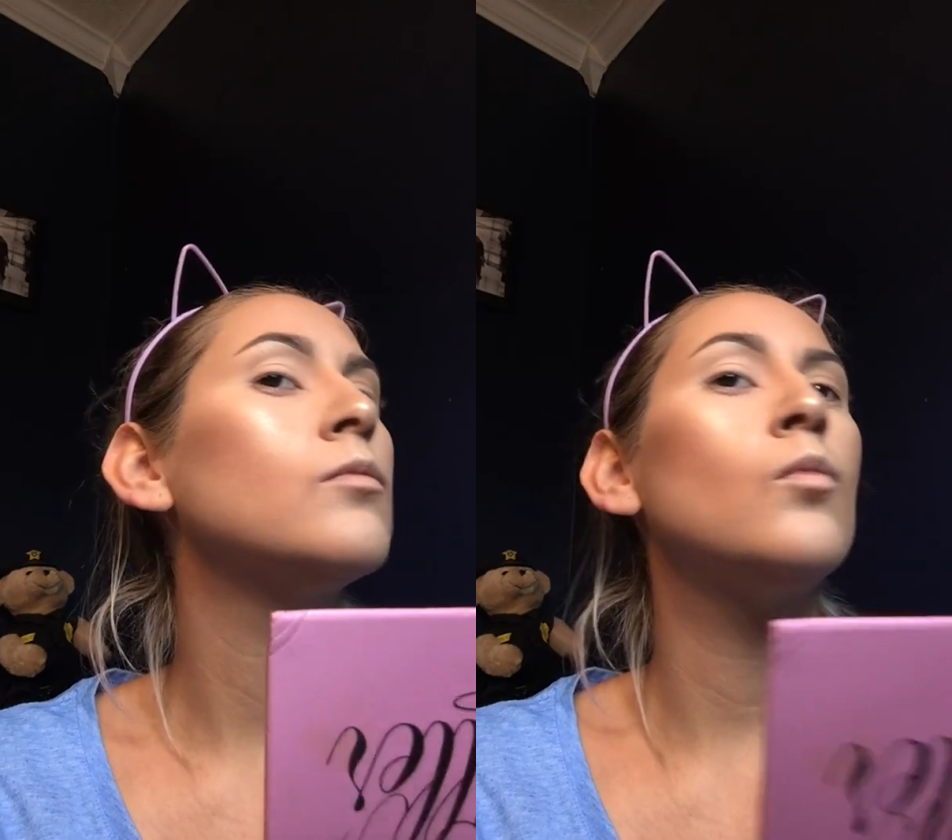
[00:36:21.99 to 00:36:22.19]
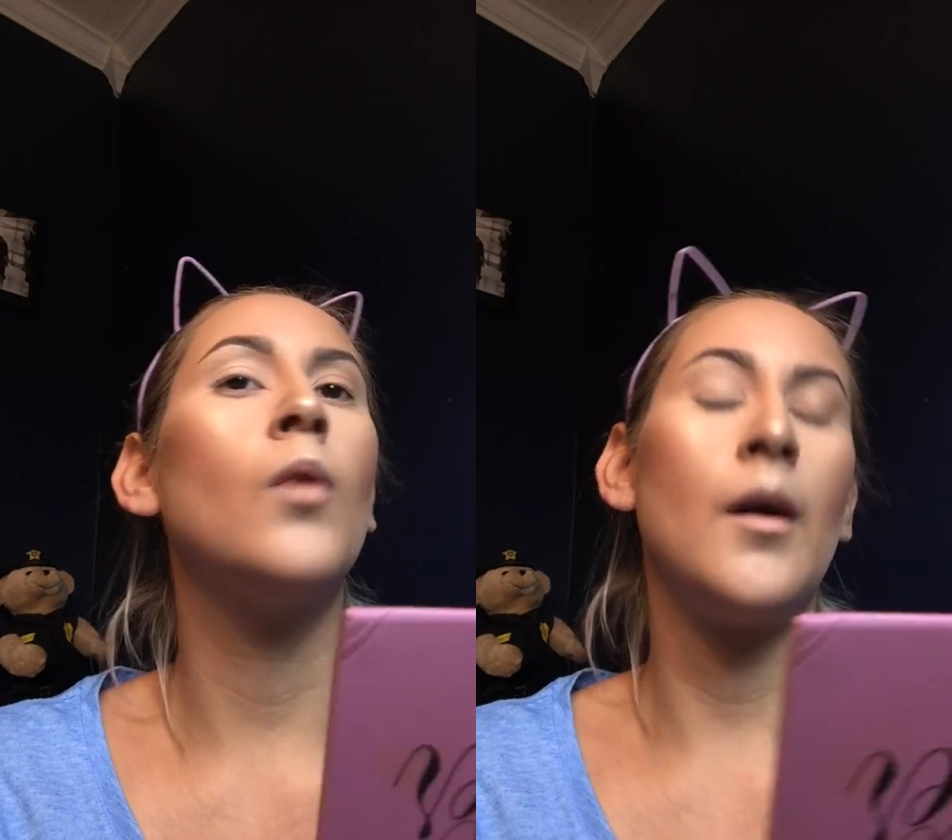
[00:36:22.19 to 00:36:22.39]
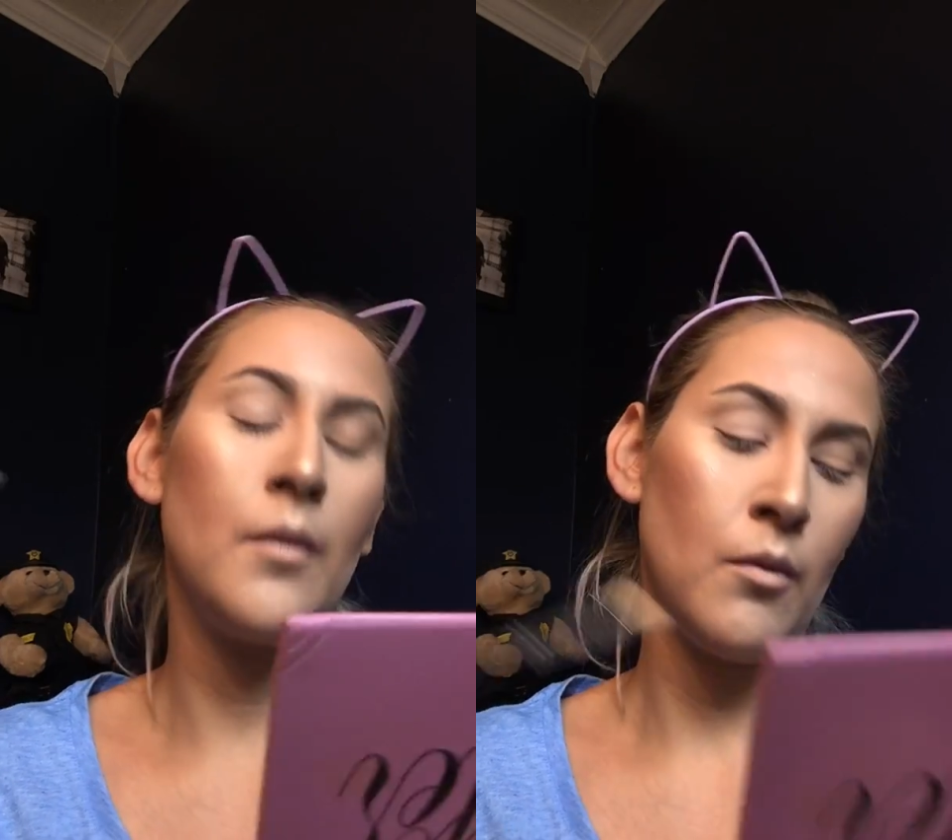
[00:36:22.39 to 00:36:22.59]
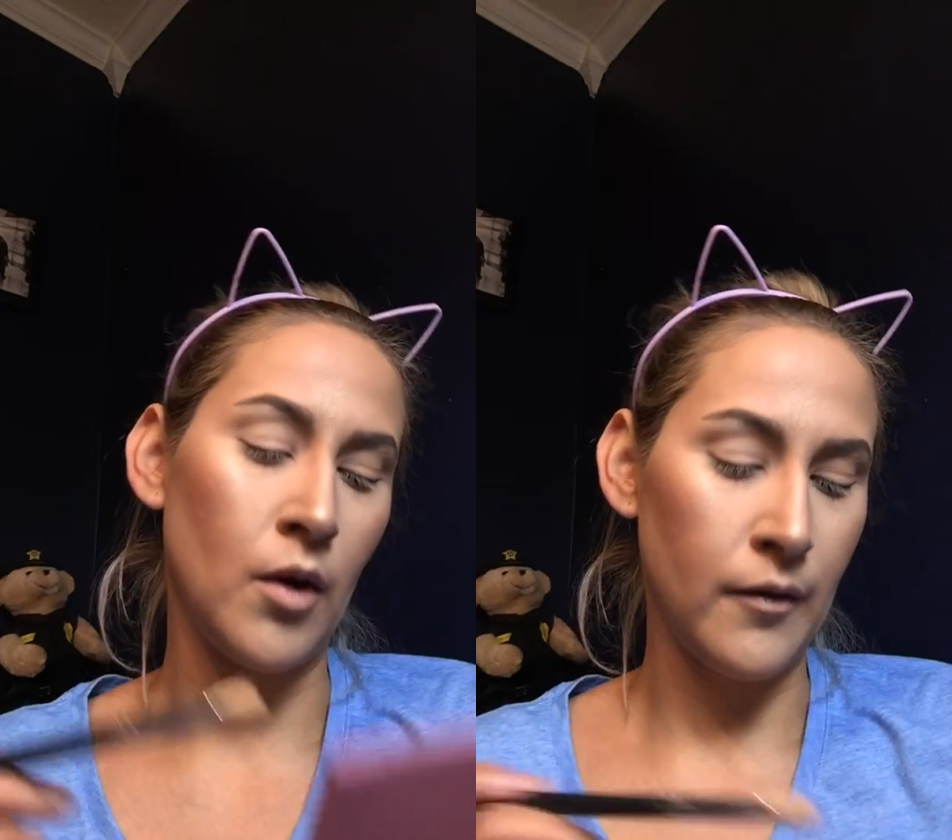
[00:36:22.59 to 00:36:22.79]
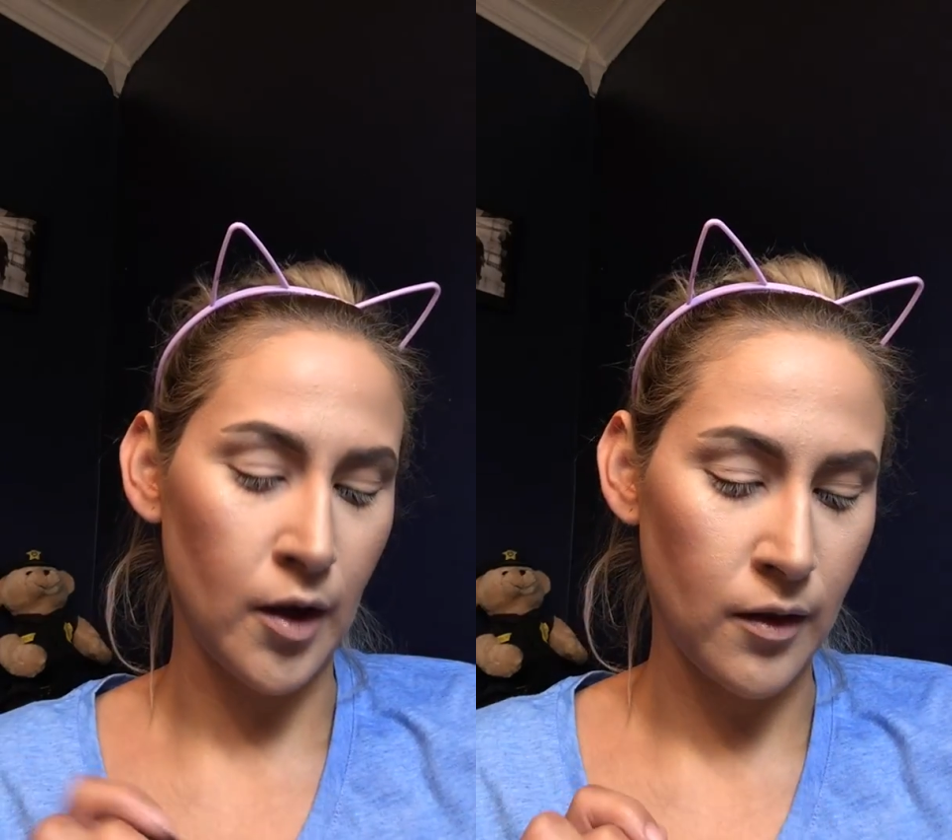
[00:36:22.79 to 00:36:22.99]
where we
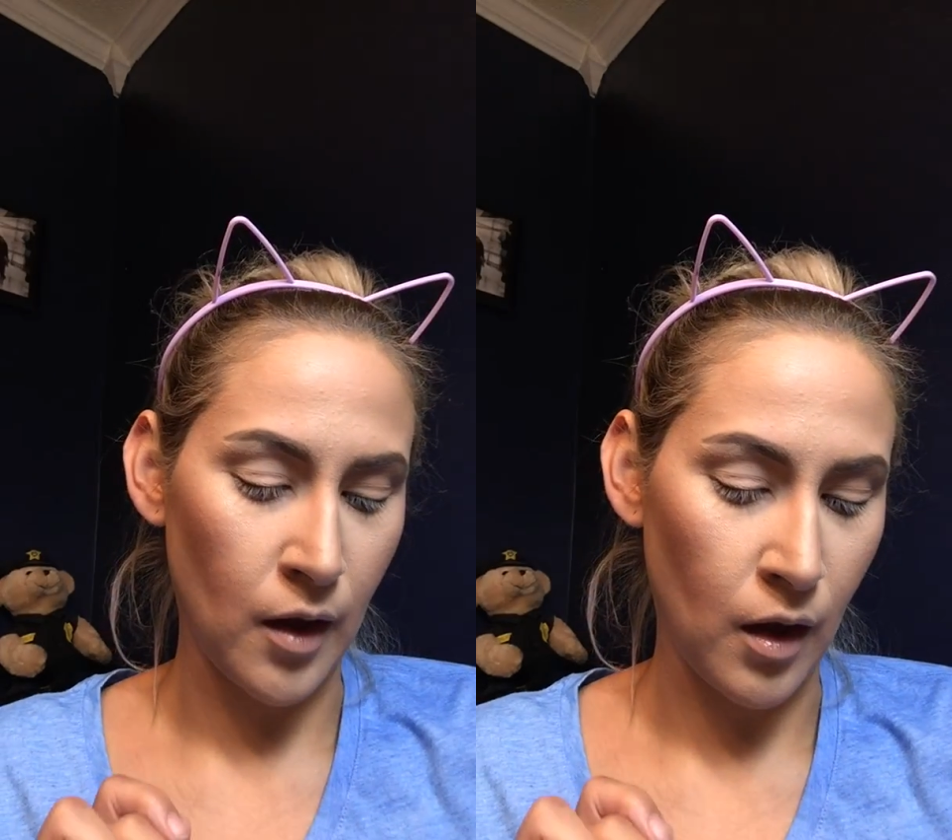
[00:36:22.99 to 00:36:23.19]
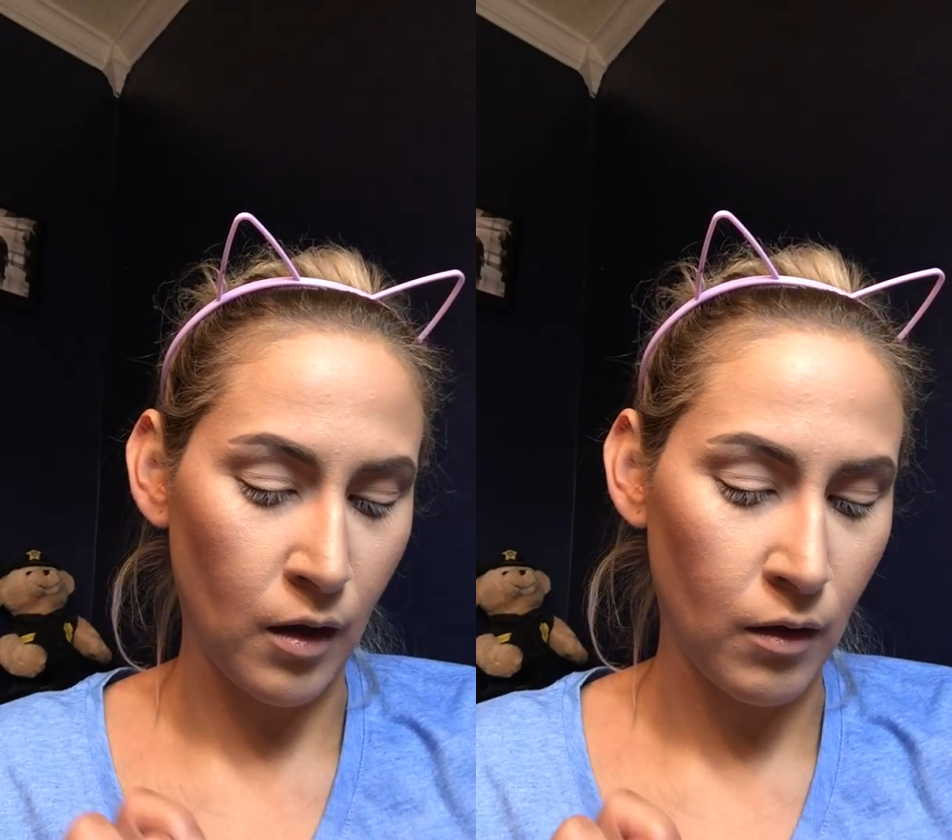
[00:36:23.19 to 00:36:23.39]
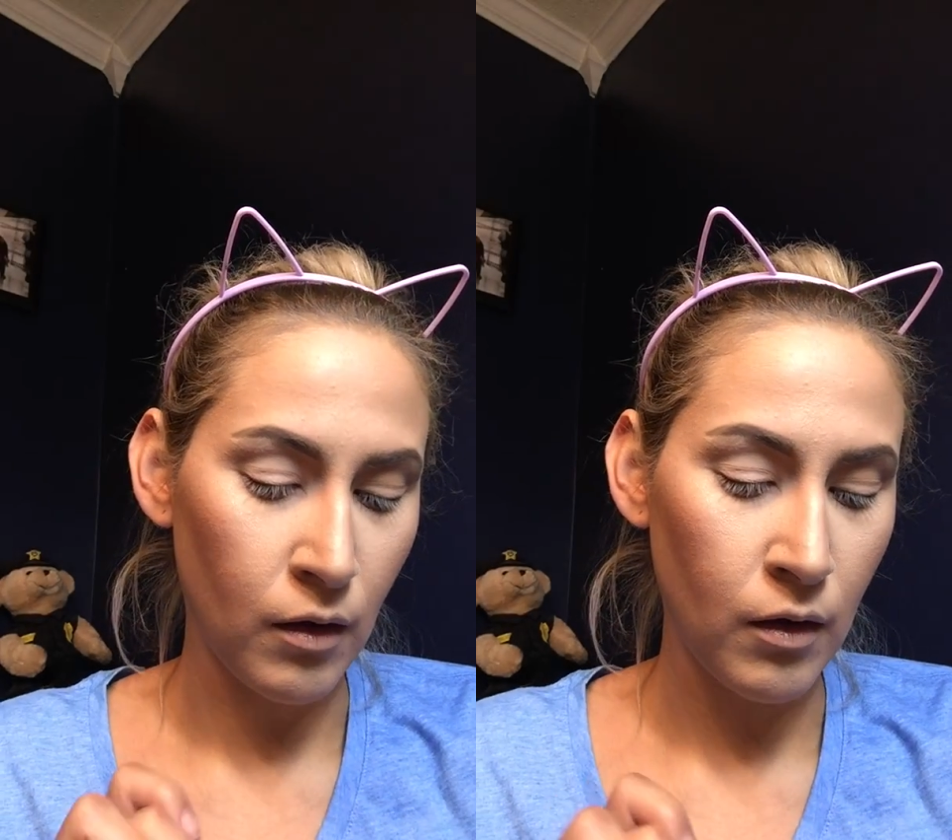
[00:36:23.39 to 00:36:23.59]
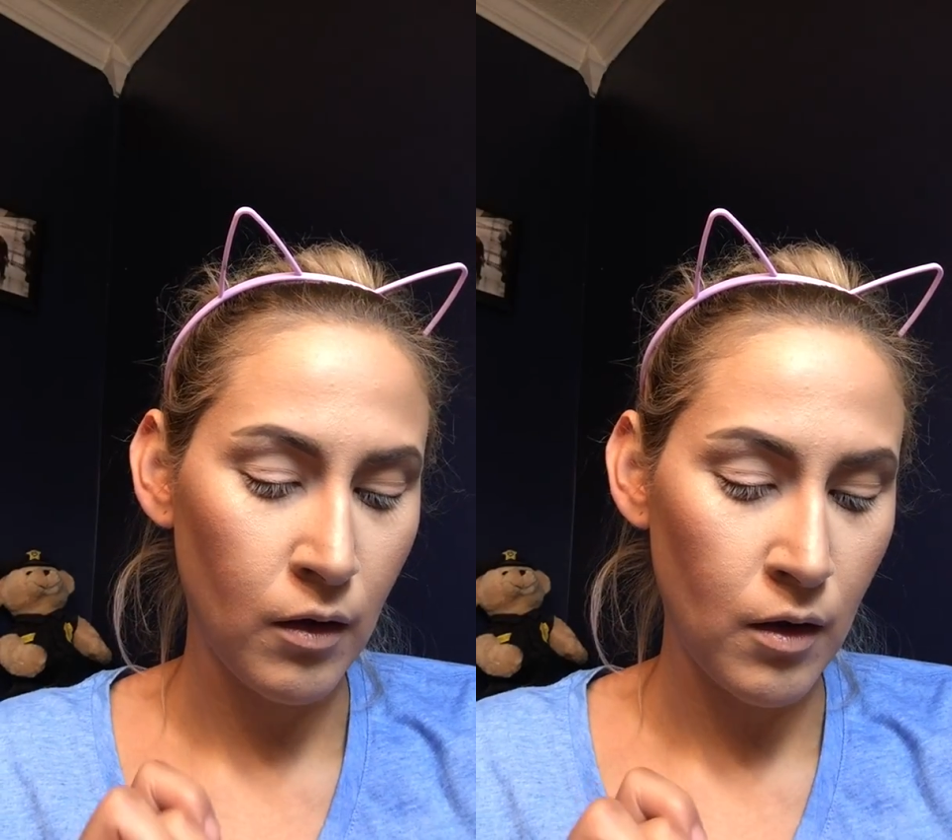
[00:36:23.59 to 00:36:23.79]
want everything